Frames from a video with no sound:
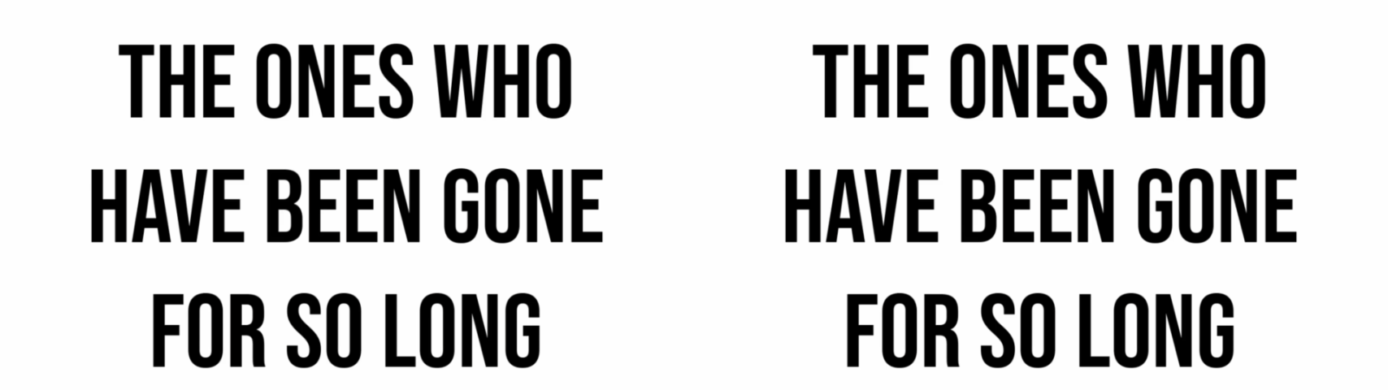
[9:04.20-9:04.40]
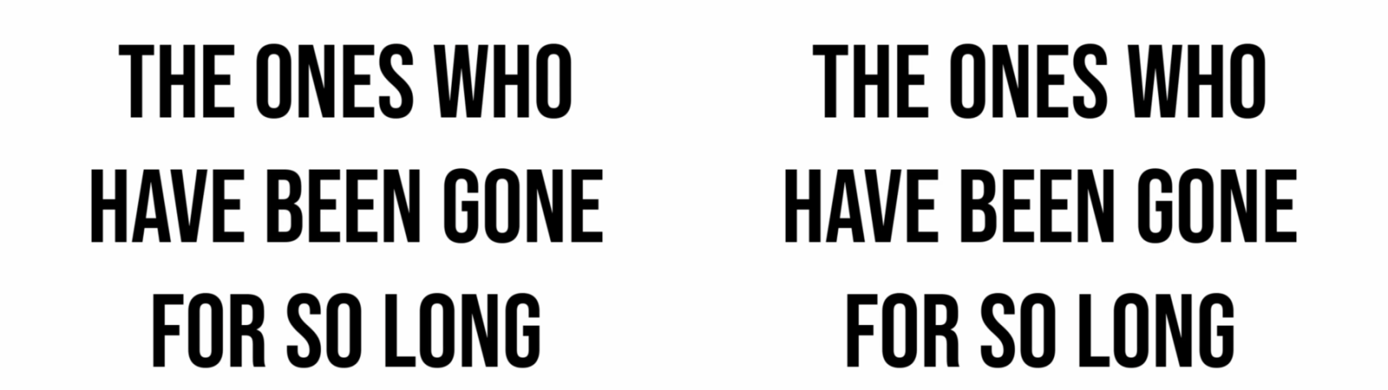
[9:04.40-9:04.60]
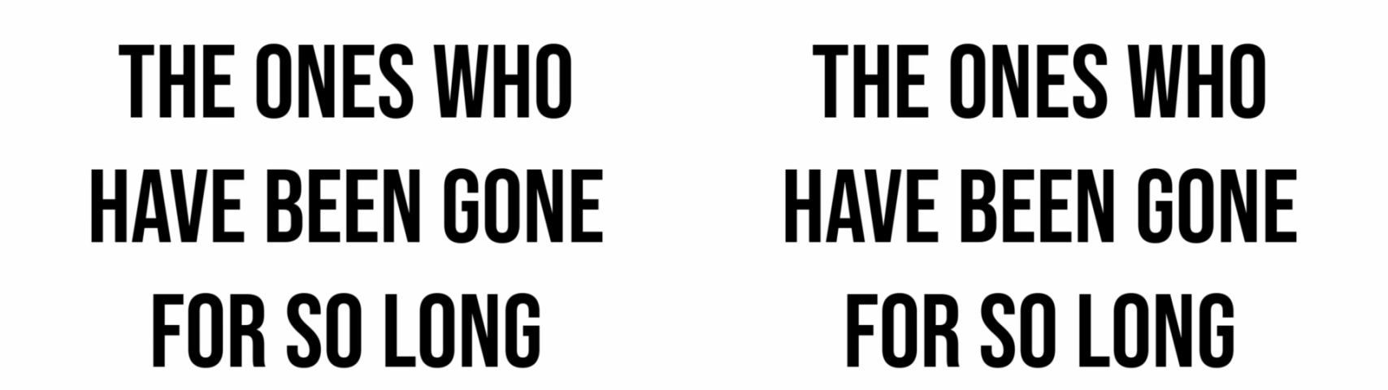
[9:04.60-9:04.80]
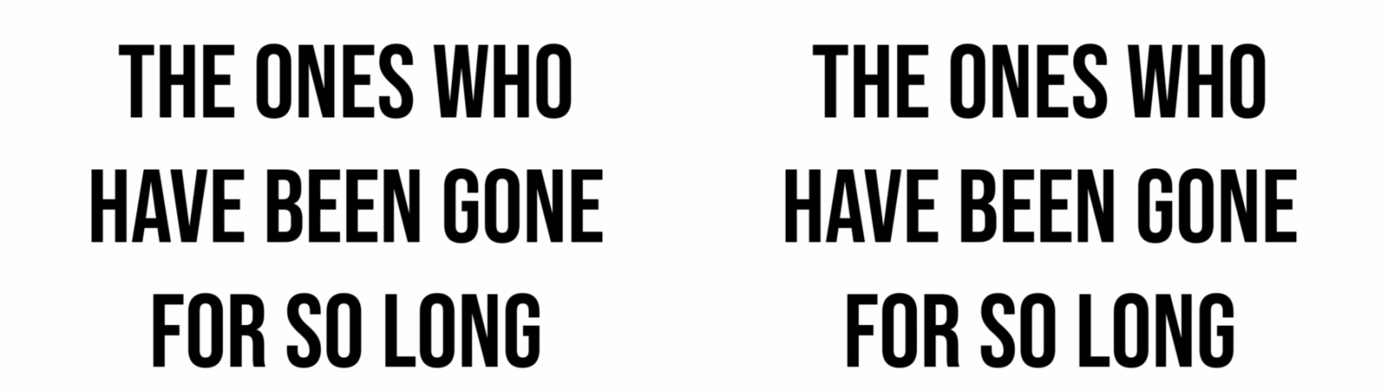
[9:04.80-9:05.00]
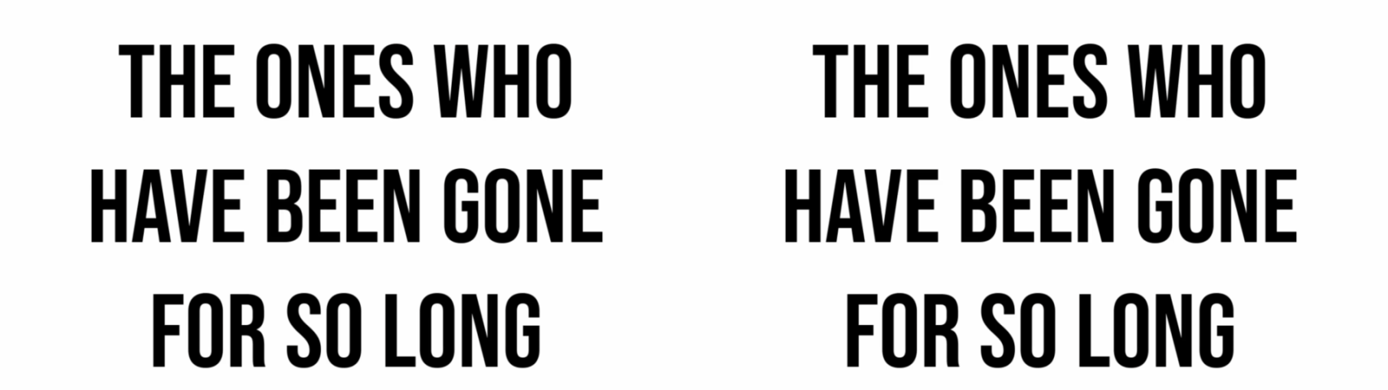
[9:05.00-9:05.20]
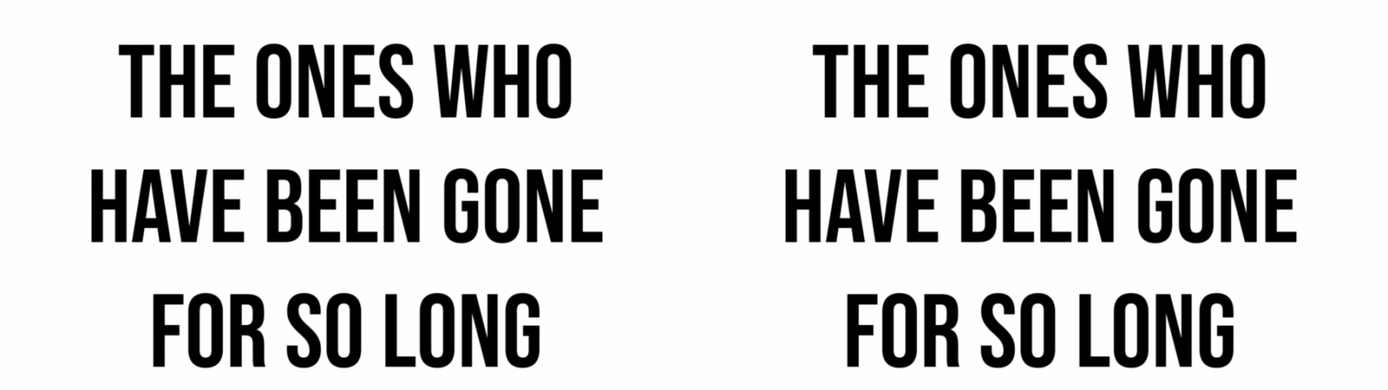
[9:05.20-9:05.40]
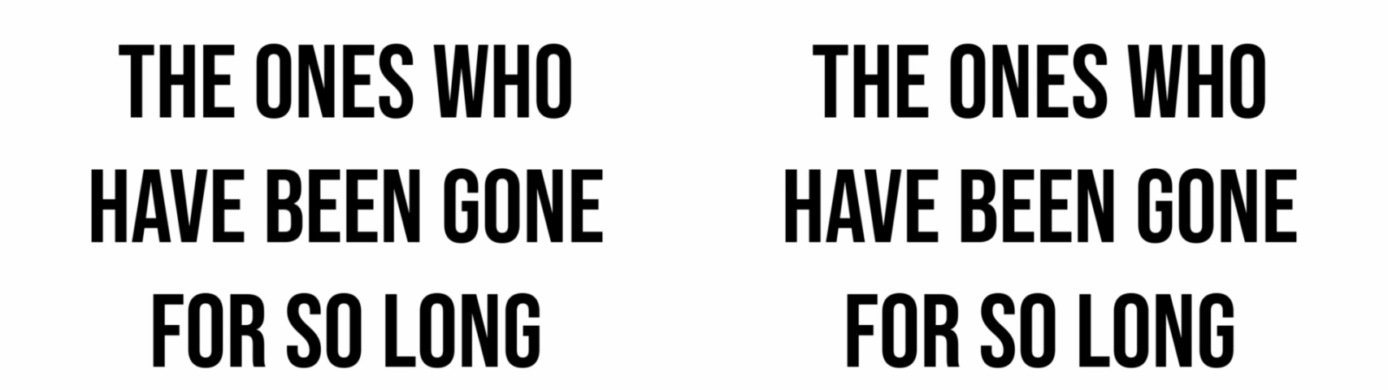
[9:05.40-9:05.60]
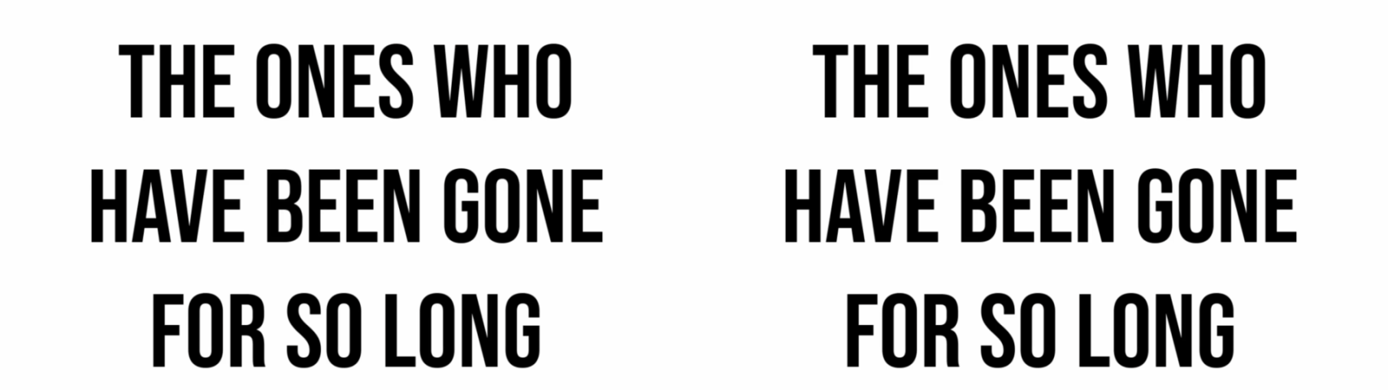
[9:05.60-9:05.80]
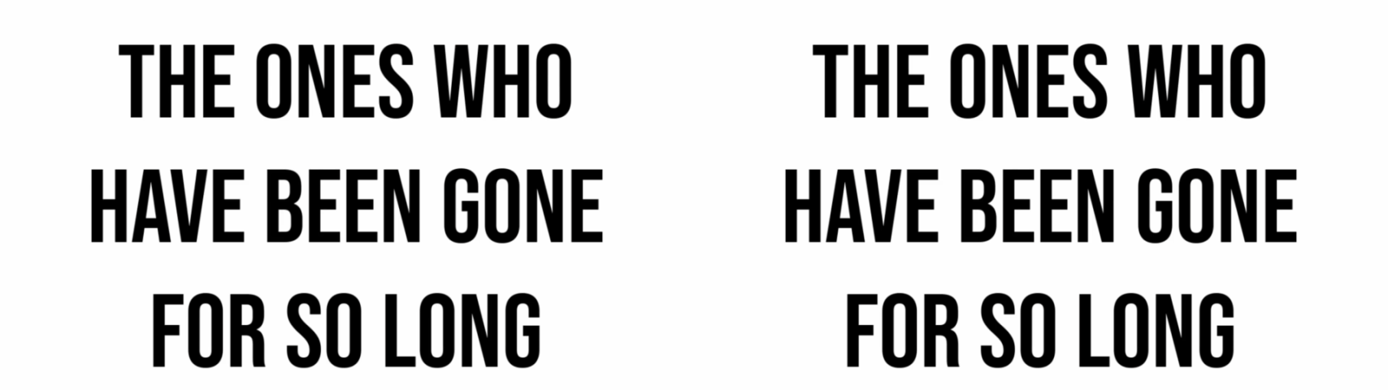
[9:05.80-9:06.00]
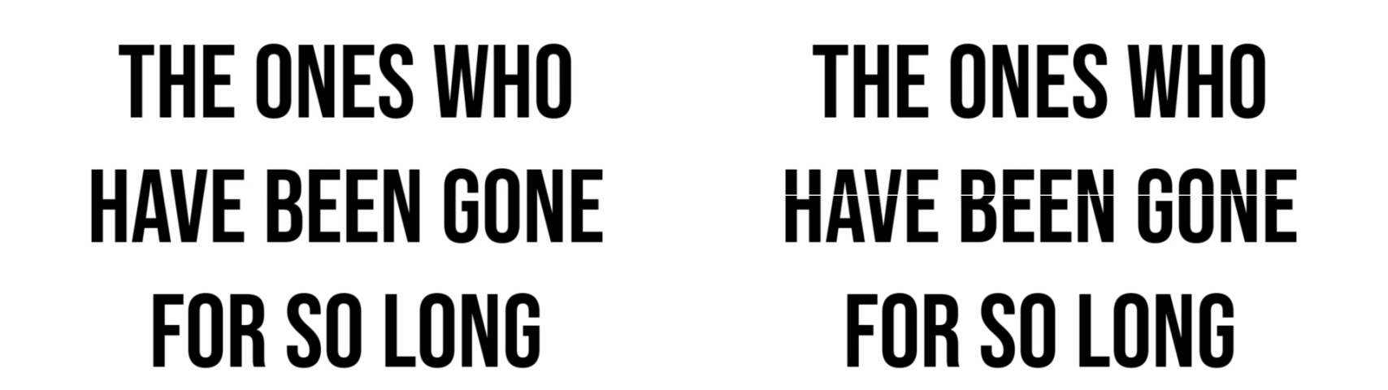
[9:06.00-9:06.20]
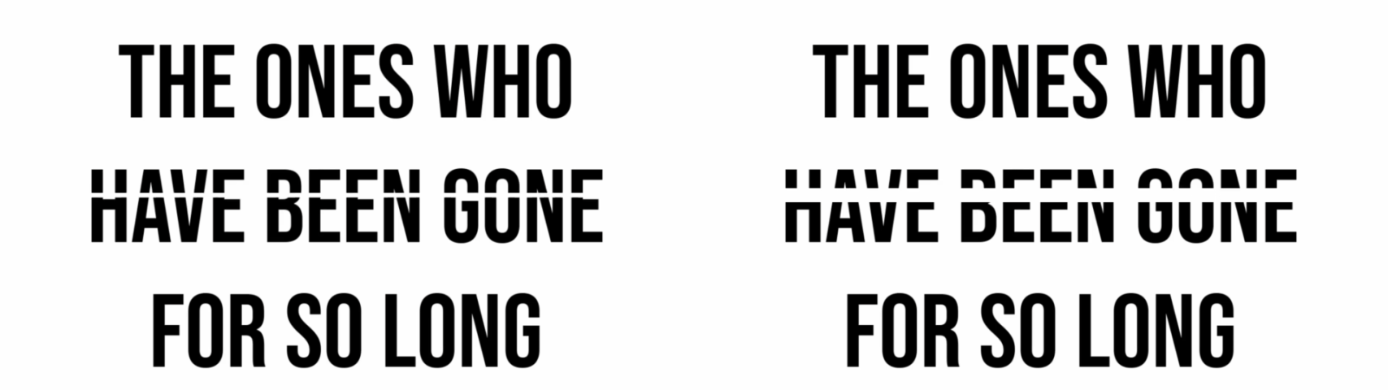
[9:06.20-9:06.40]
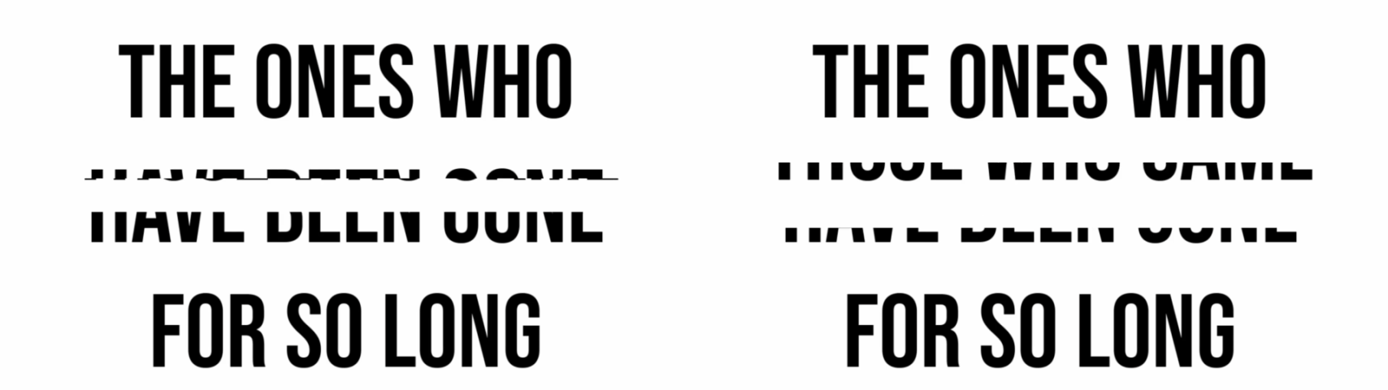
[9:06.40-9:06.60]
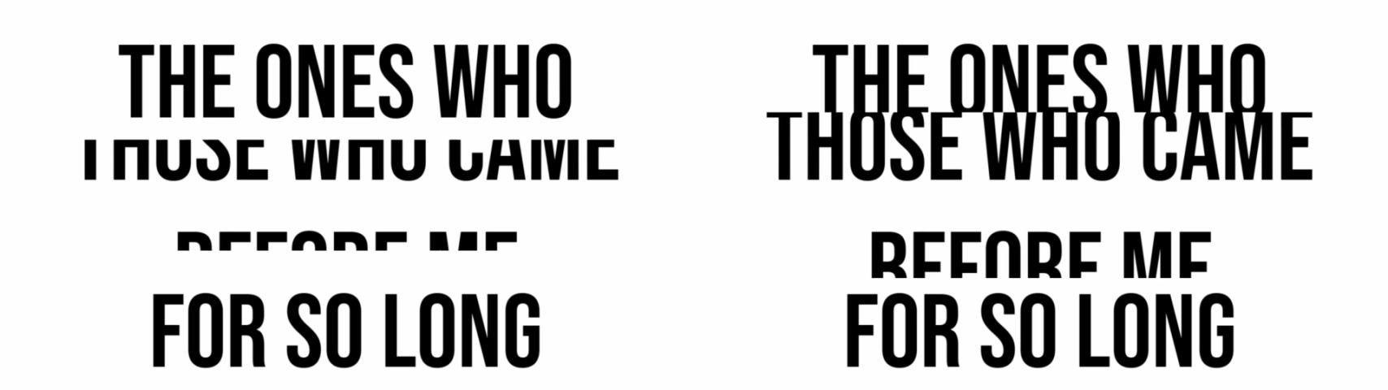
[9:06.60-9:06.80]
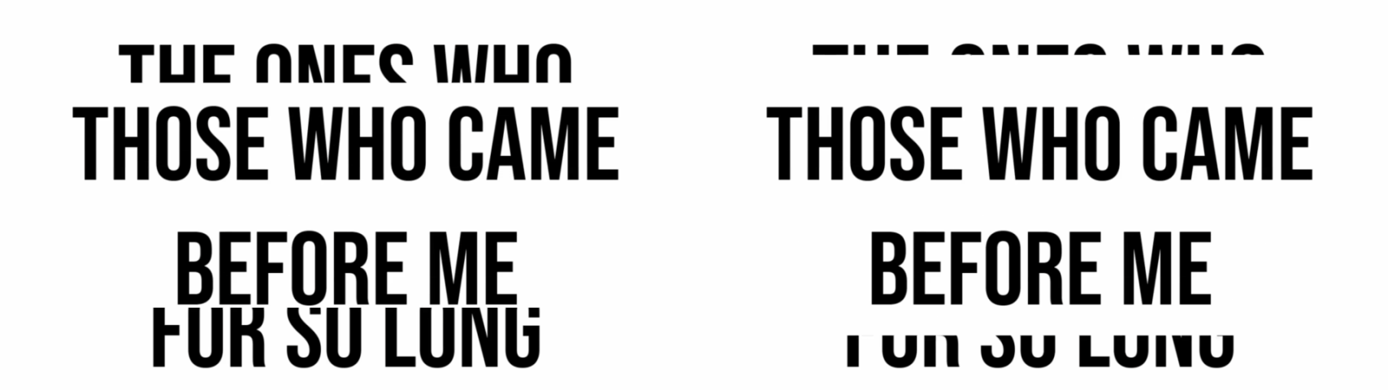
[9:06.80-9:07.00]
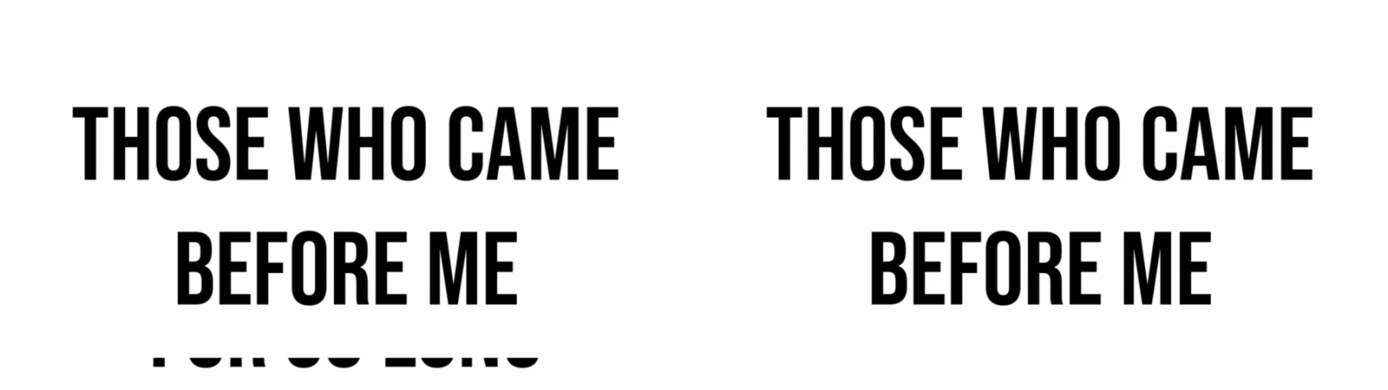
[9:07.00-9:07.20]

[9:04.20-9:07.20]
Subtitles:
(no speaker visible)